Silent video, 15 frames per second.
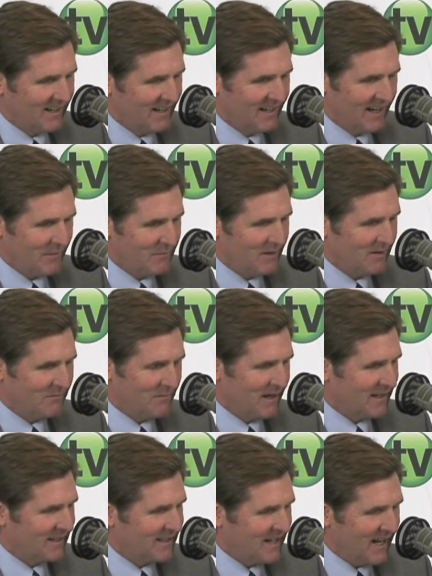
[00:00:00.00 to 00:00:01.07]
I mean,
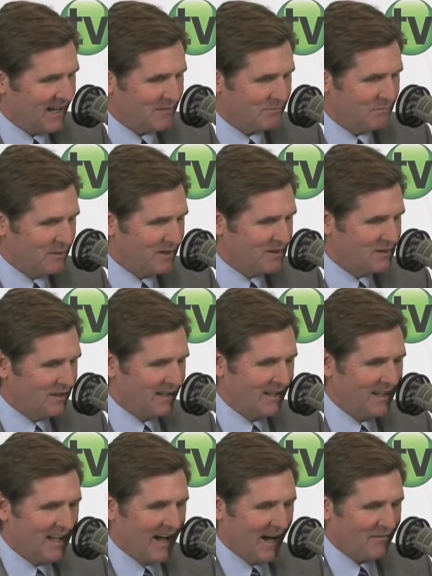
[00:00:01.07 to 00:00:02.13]
my God, Ben,
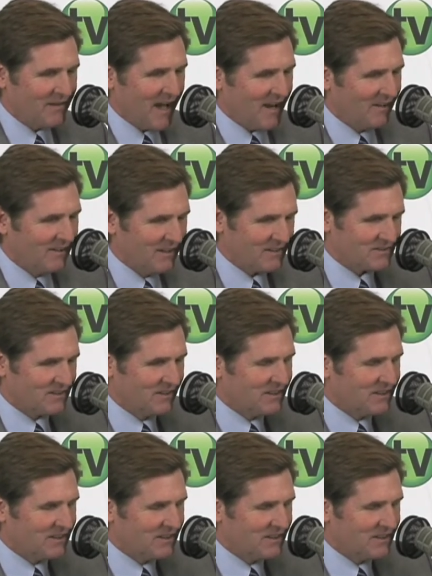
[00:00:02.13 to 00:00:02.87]
I've got a list.